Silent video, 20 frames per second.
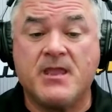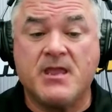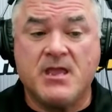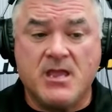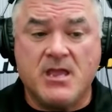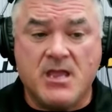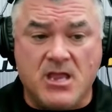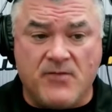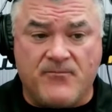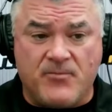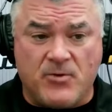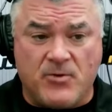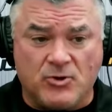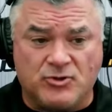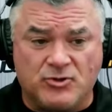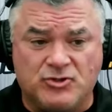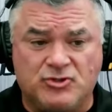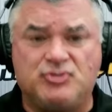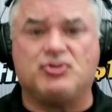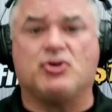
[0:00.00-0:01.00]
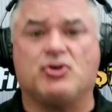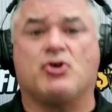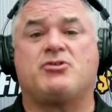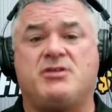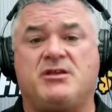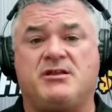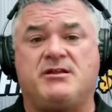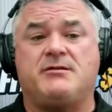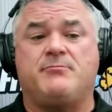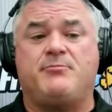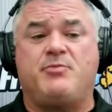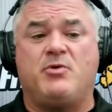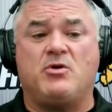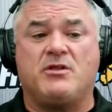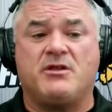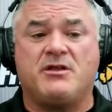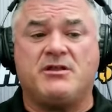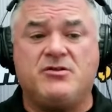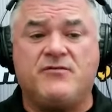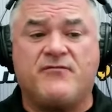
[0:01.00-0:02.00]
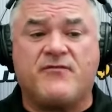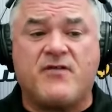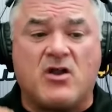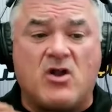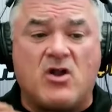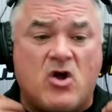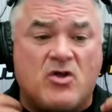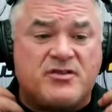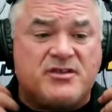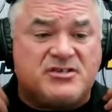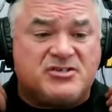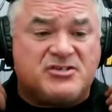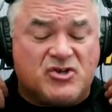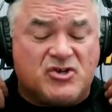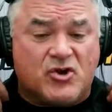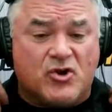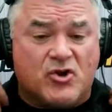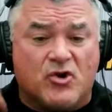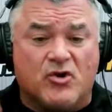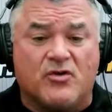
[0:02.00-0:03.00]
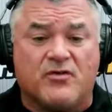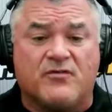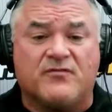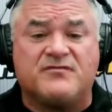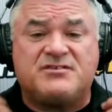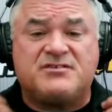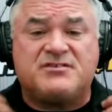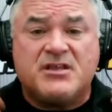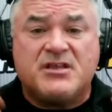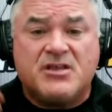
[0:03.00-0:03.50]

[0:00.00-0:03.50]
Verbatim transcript: If you're jerking and pulling, you've got all these nerves